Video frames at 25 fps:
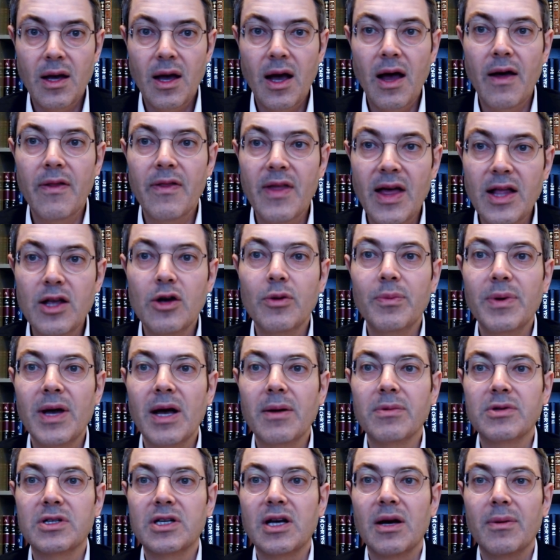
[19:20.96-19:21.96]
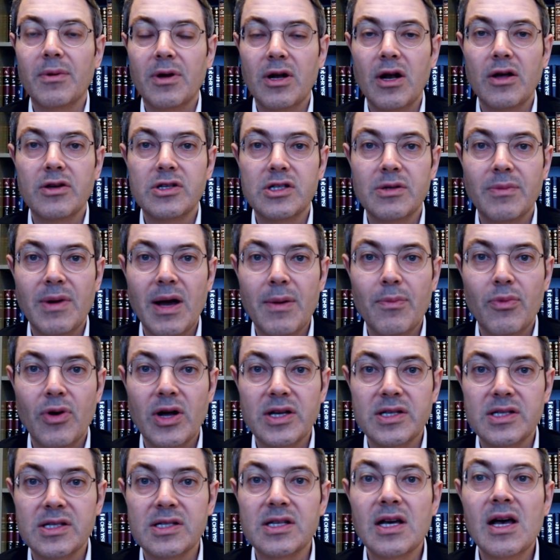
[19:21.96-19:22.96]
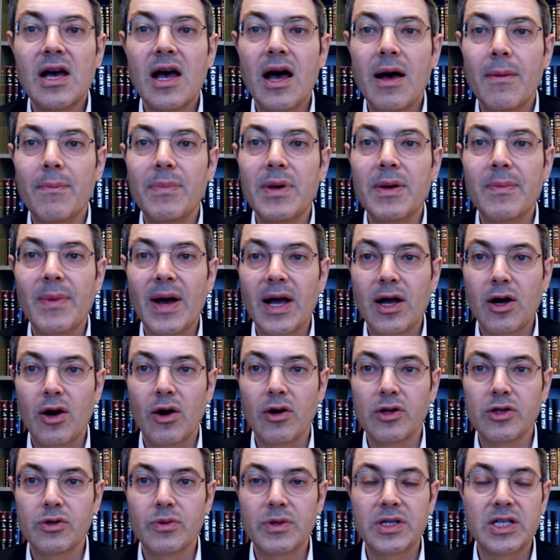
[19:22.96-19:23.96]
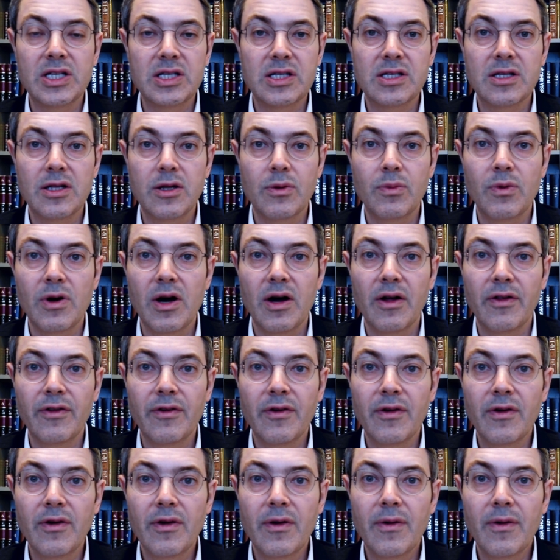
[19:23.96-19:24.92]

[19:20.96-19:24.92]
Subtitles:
And then you'll be able to come close to my presence and be my conduit into the world.